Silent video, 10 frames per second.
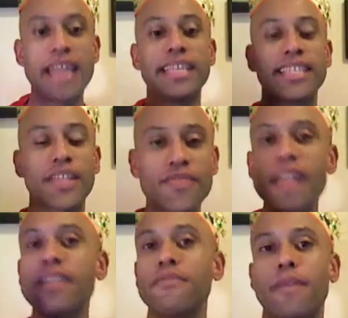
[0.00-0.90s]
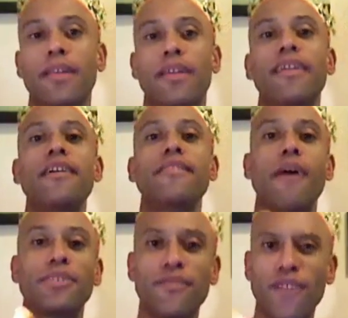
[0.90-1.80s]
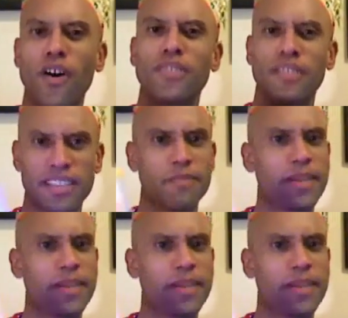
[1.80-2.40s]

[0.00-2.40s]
I needed to thank everybody that was involved in this